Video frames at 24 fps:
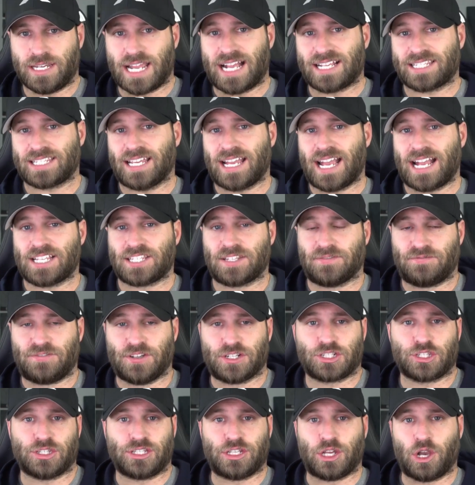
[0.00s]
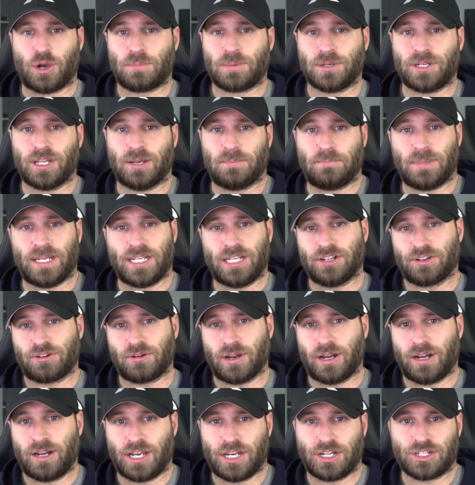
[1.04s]
NASA has officially opened up media
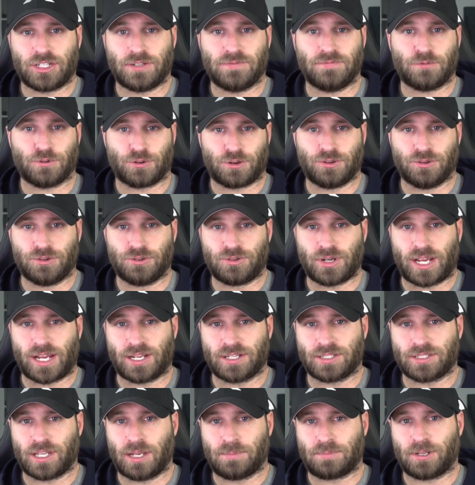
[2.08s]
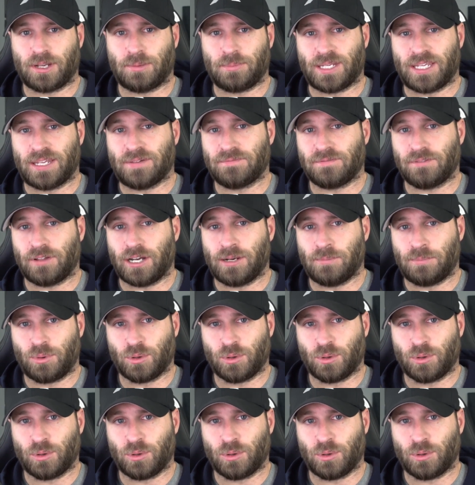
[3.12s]
accreditation for Crew Dragon's upcoming in flight